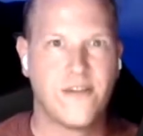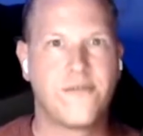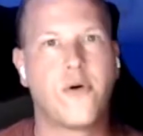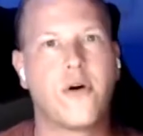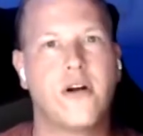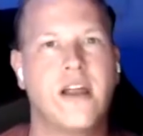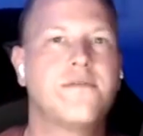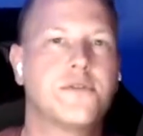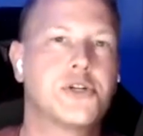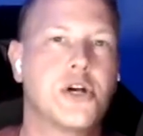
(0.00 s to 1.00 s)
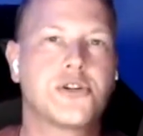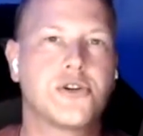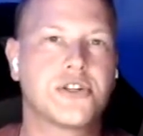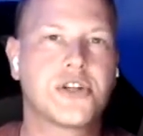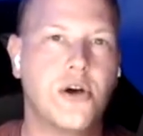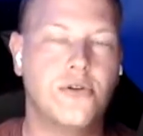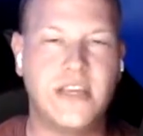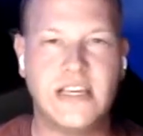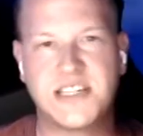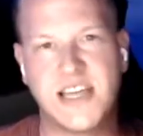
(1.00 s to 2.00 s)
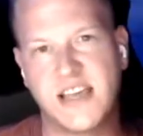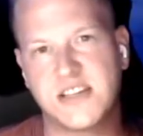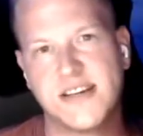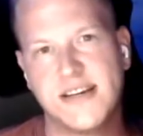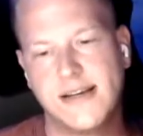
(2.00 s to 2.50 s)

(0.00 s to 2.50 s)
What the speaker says: for infrastructure as code these days.